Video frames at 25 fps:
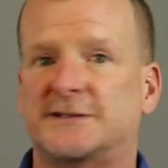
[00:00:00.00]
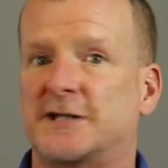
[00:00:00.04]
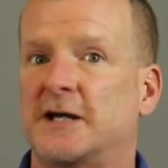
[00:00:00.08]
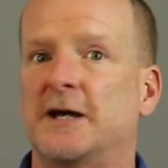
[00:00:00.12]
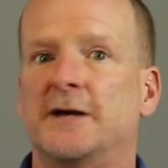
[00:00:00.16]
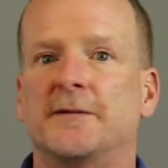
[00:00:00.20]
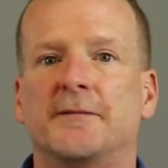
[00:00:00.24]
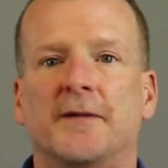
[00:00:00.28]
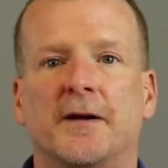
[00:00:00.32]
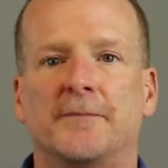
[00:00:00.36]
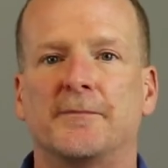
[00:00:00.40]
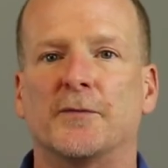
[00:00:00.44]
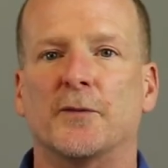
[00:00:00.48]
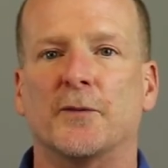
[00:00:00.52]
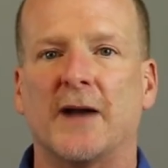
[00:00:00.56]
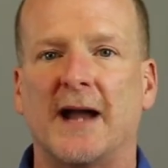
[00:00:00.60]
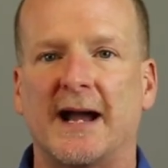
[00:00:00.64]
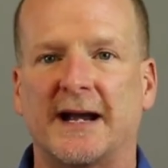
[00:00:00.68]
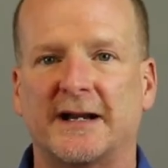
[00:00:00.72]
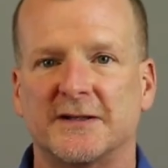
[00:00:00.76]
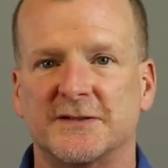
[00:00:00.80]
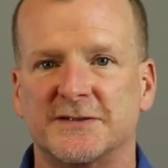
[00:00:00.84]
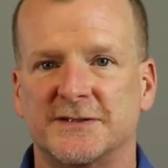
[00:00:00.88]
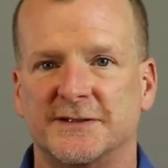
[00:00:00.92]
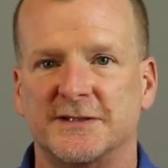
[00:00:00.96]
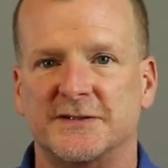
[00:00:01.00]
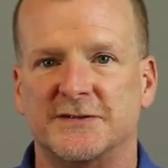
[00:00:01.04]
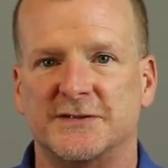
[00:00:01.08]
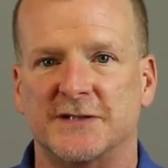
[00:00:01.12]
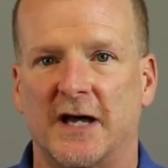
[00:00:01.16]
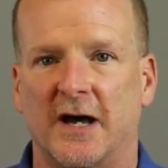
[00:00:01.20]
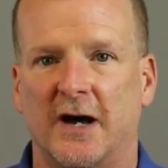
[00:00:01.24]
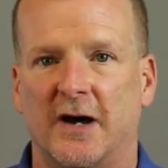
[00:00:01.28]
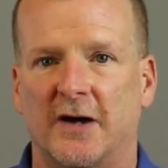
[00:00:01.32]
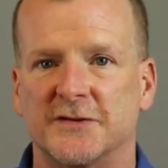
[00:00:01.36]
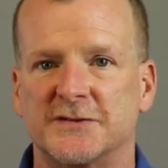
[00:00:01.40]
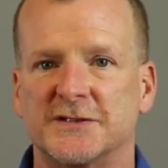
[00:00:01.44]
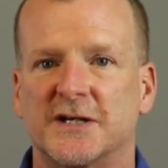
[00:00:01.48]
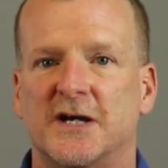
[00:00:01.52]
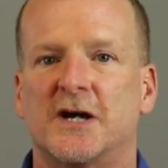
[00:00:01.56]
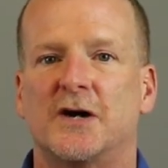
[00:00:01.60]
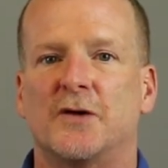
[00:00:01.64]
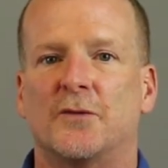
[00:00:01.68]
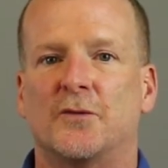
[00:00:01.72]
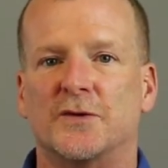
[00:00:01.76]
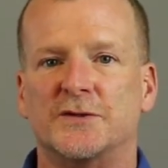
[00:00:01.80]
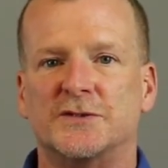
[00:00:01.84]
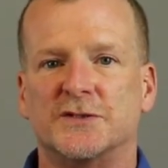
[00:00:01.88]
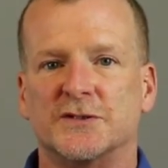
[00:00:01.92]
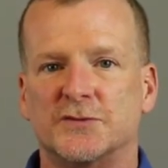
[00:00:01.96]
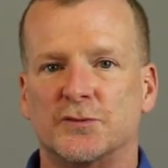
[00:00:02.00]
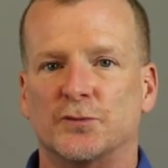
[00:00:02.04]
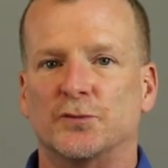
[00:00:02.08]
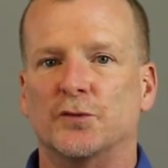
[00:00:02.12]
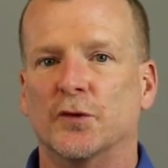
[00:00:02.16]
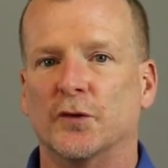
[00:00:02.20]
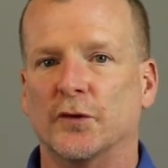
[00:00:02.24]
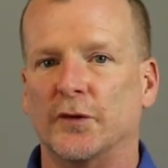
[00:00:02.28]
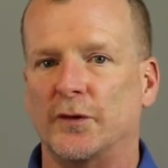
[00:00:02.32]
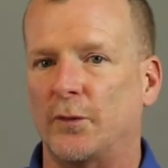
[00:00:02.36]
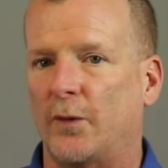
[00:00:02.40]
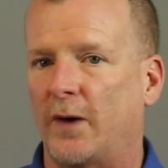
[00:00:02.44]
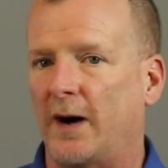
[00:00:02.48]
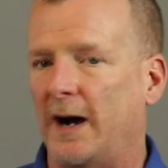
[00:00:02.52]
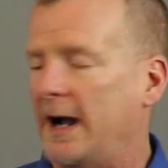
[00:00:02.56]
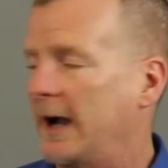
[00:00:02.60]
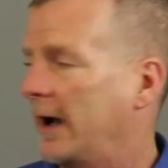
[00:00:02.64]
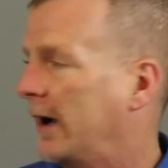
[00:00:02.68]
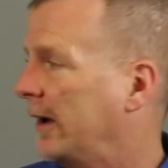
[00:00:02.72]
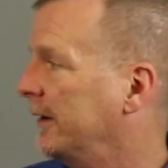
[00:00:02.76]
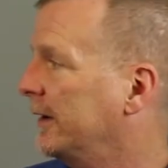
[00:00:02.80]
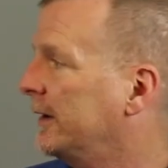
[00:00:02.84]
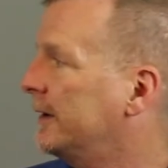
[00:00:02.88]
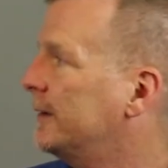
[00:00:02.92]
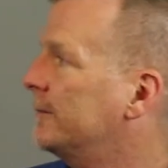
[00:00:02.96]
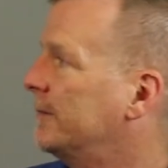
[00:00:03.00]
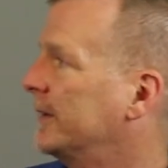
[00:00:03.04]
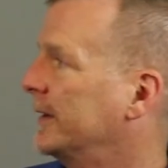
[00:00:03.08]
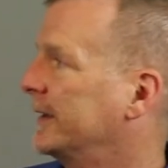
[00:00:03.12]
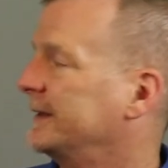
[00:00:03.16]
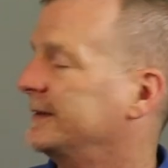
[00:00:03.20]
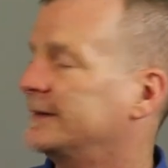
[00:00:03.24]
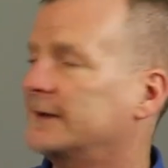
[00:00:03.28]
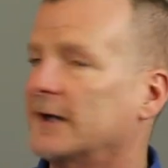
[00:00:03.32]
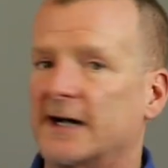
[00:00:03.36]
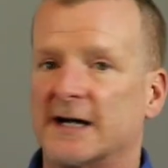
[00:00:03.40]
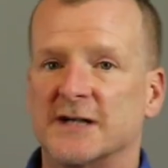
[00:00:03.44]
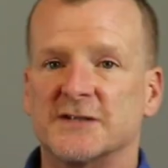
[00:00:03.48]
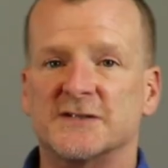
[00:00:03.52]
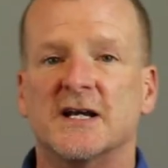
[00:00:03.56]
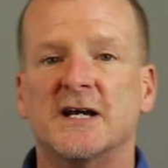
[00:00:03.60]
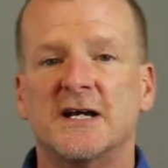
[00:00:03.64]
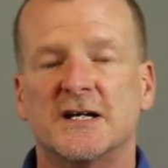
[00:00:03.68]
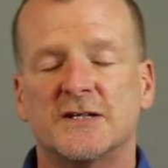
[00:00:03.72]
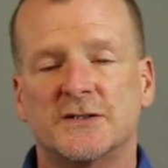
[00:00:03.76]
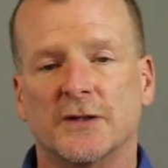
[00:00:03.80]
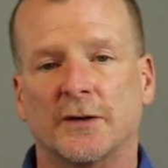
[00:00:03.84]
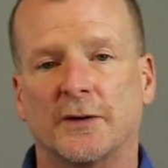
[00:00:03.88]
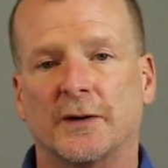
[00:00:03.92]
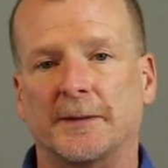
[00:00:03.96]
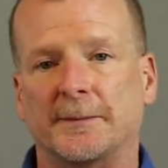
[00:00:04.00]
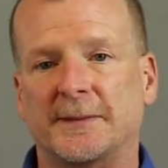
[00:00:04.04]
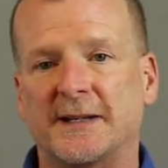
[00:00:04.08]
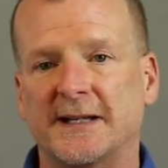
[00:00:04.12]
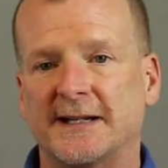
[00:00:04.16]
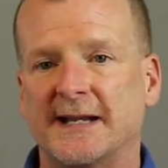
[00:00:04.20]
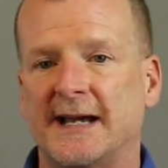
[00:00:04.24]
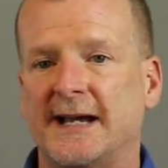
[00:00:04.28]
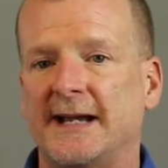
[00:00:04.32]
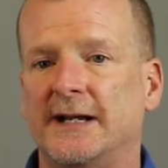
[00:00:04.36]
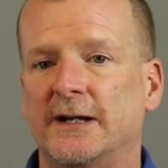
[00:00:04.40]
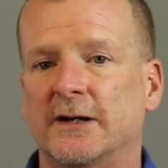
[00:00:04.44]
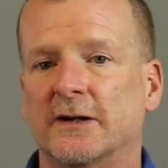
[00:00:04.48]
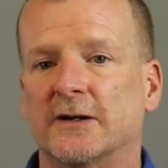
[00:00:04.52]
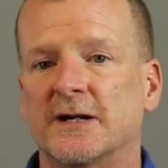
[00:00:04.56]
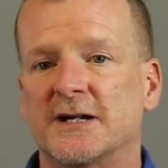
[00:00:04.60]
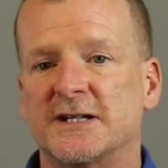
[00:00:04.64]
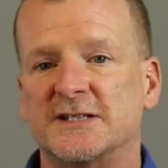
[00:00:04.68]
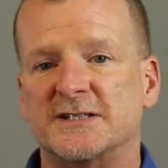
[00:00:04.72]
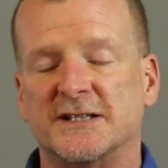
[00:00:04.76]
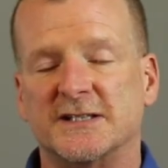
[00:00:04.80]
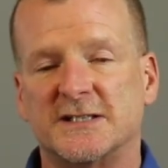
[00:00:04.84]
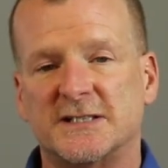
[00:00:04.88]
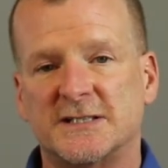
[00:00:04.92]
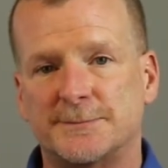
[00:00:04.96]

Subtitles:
It miraculously sells, which is really wild, but it does. So what I'm getting at here is